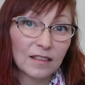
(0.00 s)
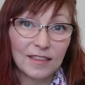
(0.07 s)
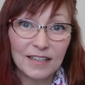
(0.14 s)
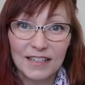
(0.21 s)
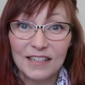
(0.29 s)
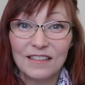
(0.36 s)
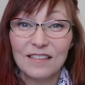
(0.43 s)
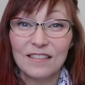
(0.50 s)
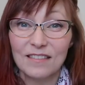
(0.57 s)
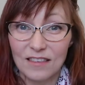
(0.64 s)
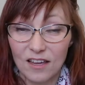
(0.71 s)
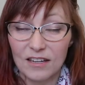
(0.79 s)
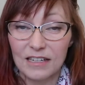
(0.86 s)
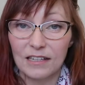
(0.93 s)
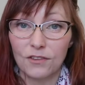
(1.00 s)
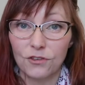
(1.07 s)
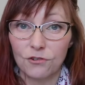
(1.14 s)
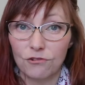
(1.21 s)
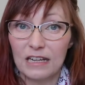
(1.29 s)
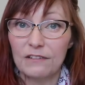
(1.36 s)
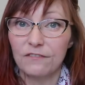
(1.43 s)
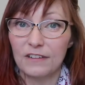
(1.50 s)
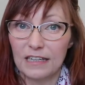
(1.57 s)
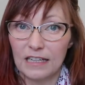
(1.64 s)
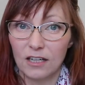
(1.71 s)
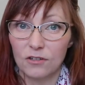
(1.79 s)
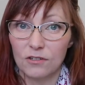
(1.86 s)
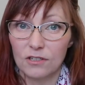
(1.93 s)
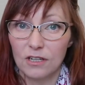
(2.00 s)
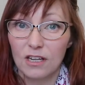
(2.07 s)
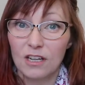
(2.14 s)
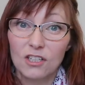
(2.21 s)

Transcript: This is the third in 3 videos,